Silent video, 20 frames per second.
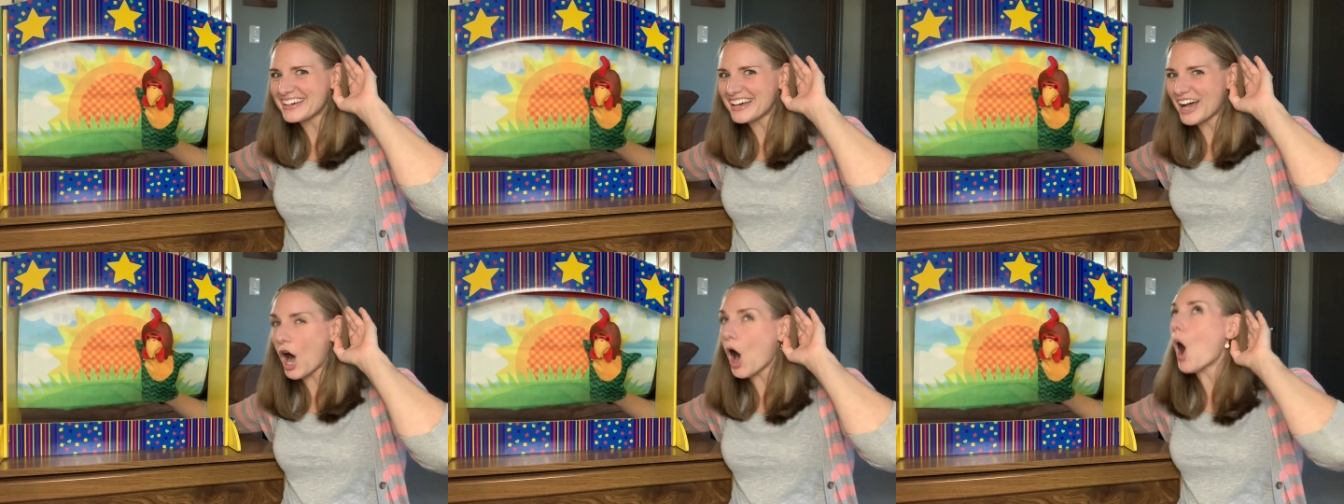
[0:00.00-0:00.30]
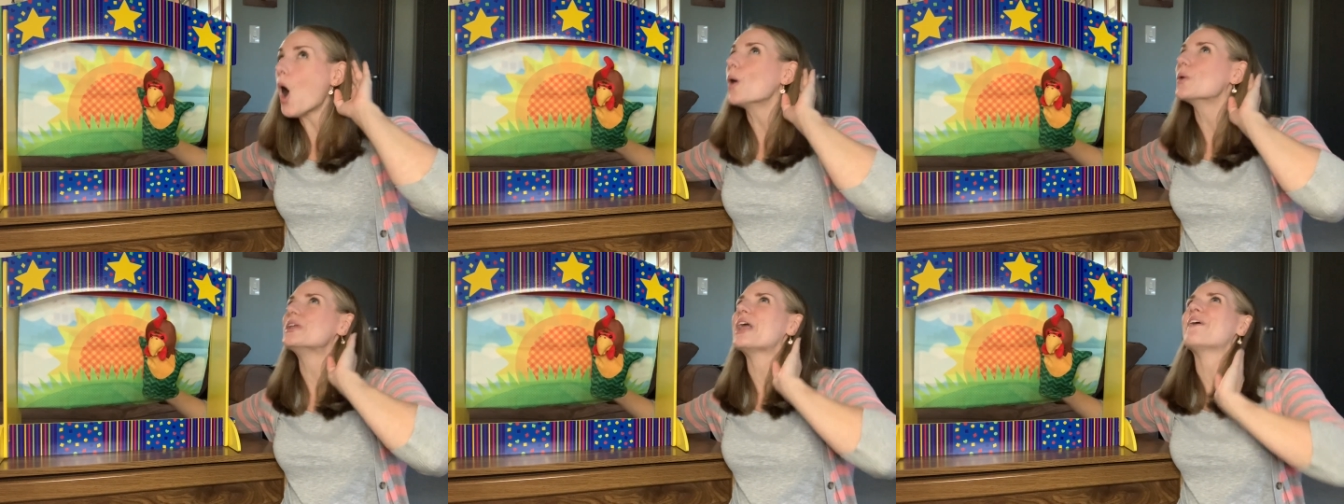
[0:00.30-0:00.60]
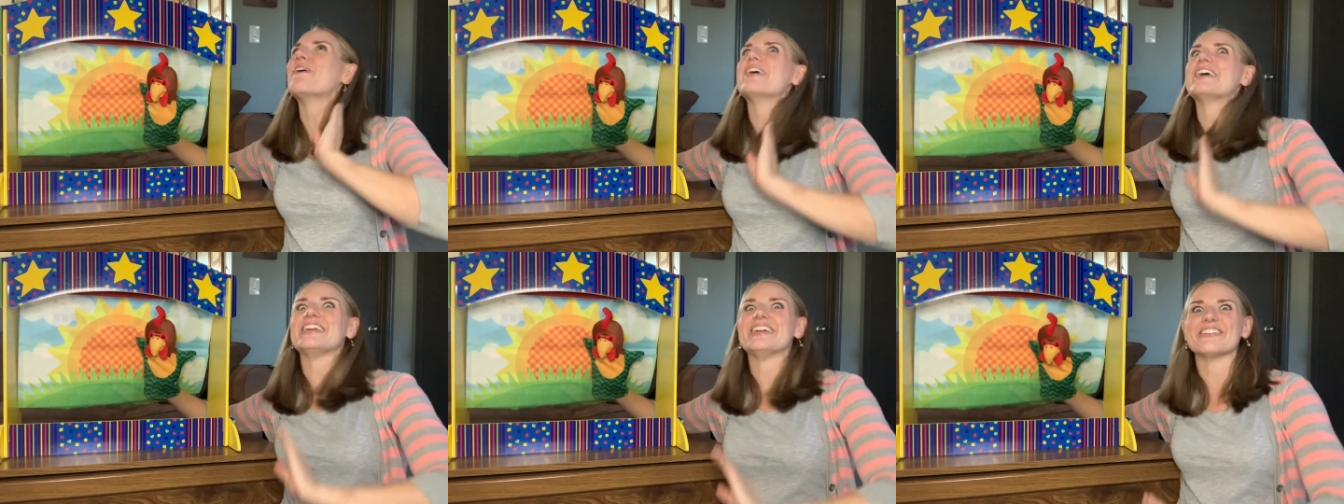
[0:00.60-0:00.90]
Oh, now
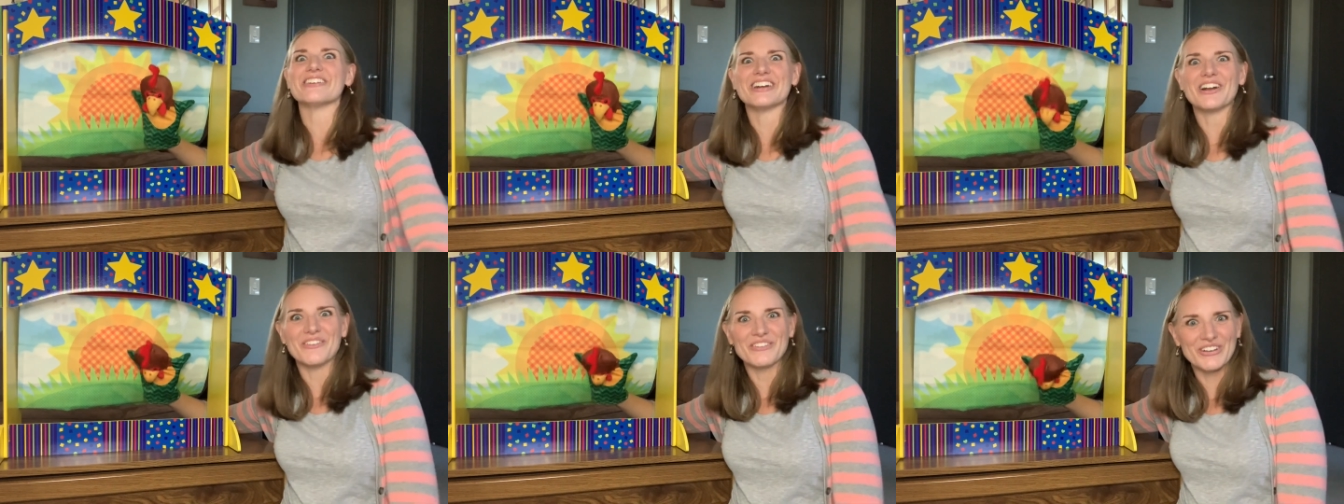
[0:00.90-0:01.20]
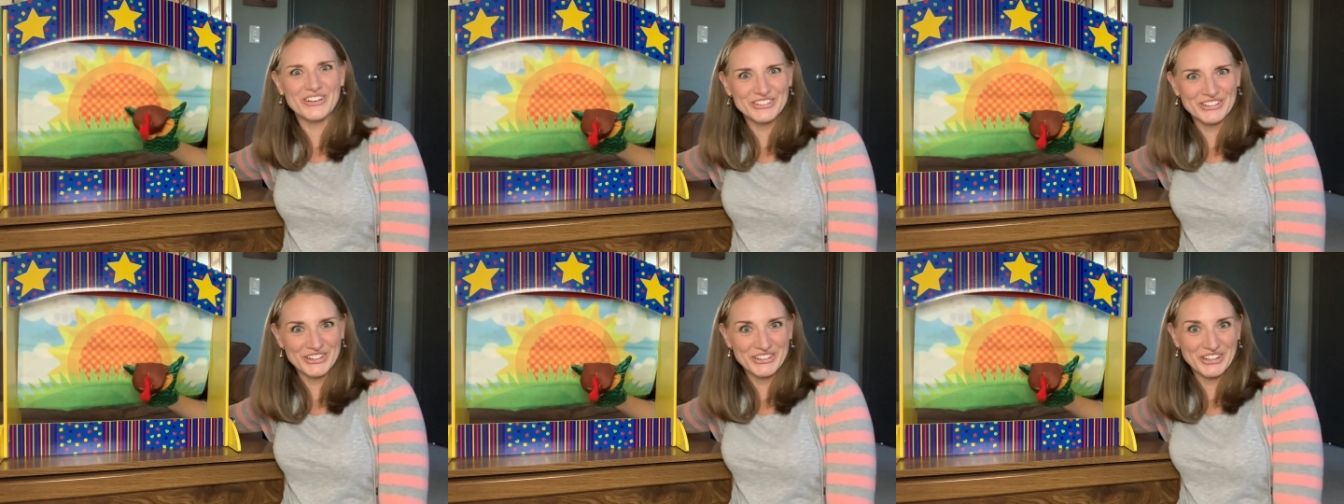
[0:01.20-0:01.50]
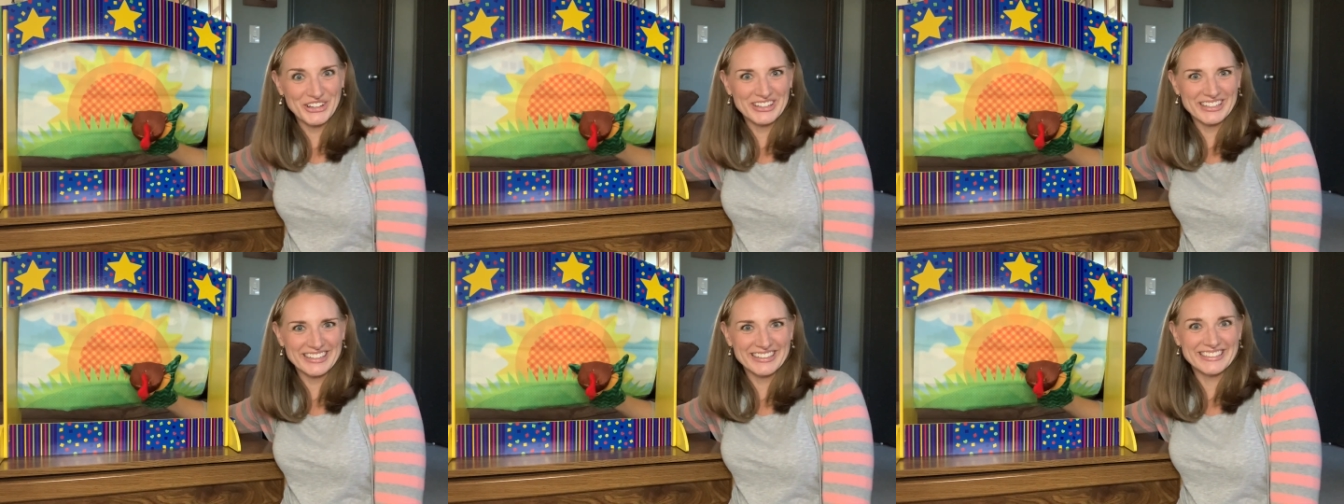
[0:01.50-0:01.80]
I hear it. Oh, good, good,
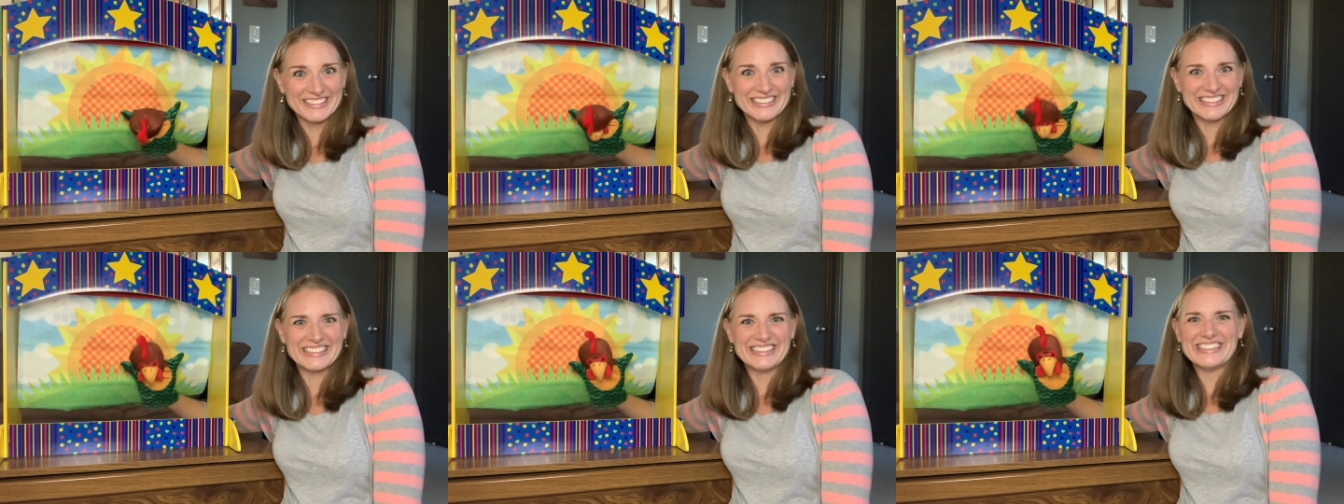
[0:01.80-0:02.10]
good, good.